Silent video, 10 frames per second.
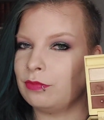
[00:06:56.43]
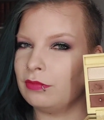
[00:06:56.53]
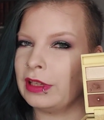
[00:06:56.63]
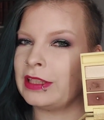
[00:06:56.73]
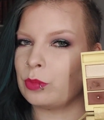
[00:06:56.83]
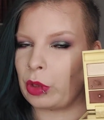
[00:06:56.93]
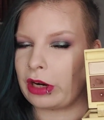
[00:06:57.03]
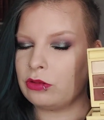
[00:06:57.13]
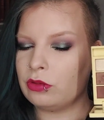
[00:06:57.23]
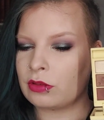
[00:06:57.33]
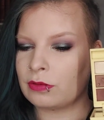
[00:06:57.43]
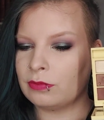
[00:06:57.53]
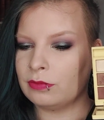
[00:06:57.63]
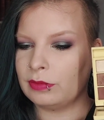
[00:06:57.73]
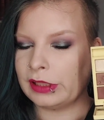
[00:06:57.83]
It's browns,
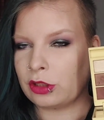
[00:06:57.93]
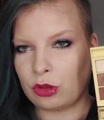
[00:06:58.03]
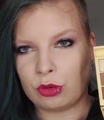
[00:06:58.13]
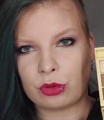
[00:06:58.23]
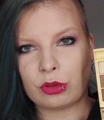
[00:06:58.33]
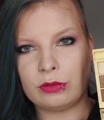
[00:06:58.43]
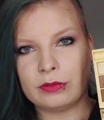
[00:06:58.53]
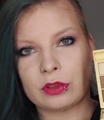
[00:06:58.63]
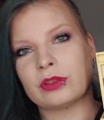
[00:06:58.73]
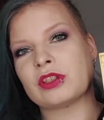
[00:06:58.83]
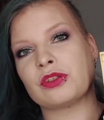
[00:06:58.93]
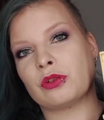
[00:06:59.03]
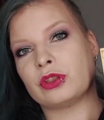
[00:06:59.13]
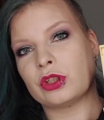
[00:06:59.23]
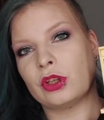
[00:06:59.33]
it's neutral, so it's
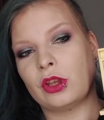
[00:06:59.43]
not